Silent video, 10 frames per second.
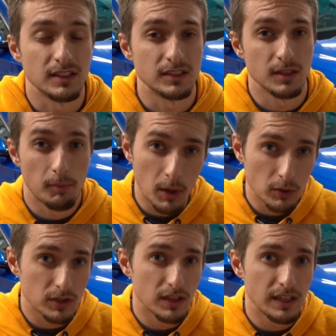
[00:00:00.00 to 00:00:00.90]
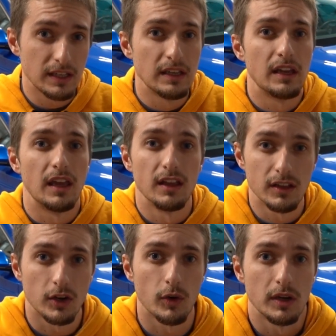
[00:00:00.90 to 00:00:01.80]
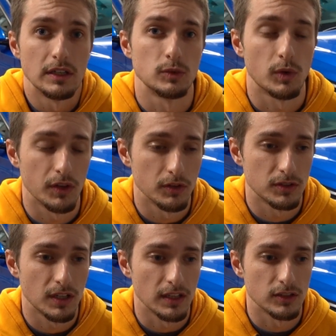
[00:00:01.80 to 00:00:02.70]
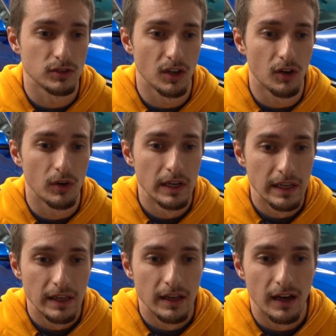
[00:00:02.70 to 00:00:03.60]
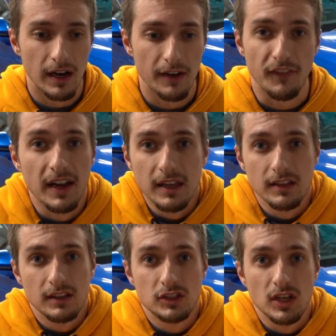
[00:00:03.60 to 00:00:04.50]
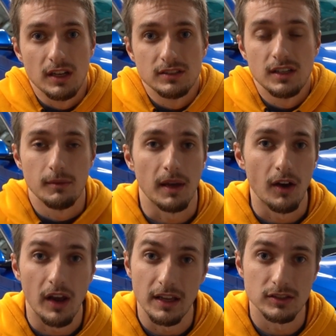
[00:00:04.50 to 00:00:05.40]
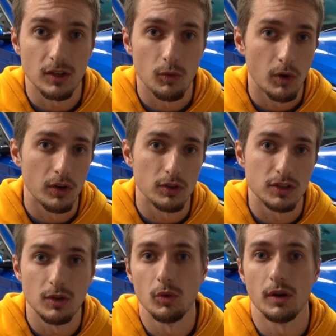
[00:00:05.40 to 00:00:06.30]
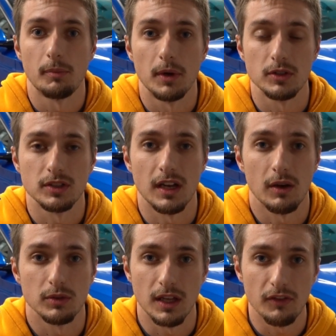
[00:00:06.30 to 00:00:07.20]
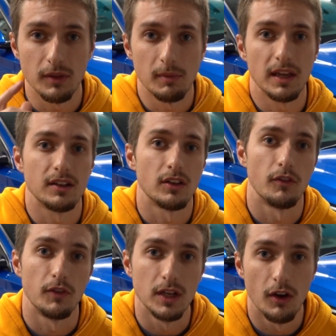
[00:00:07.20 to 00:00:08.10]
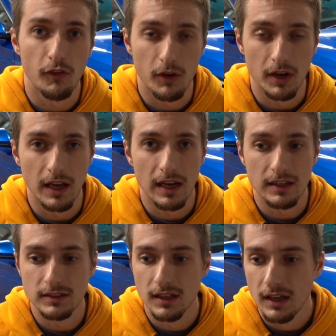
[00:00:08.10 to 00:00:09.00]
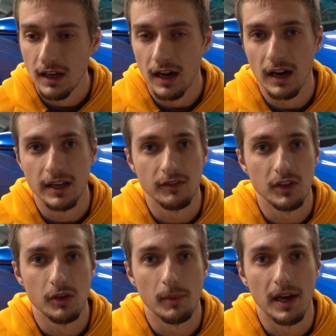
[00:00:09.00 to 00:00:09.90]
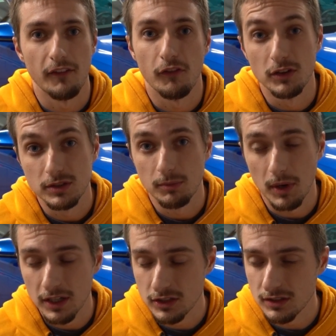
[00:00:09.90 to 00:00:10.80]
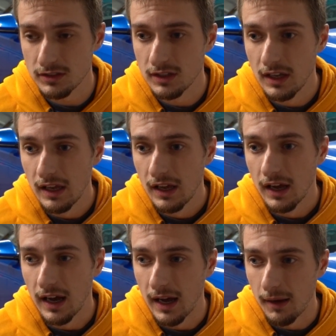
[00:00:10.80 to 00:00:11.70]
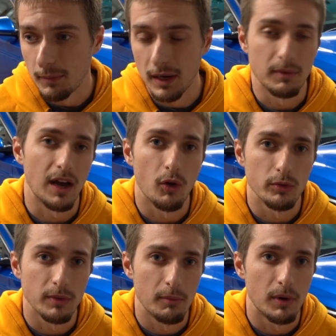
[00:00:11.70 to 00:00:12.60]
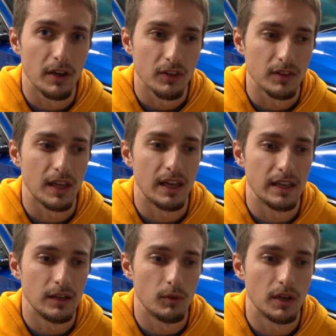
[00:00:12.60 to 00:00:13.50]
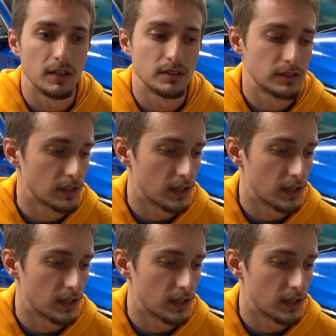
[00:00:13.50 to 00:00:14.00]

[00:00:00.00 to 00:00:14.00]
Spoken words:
and supposedly Illinois is one of those states. So if I get a chance to get my hands on one or see one in person, I will definitely make another video for you guys, giving you my first impressions. But I'm not holding my breath on that anyways,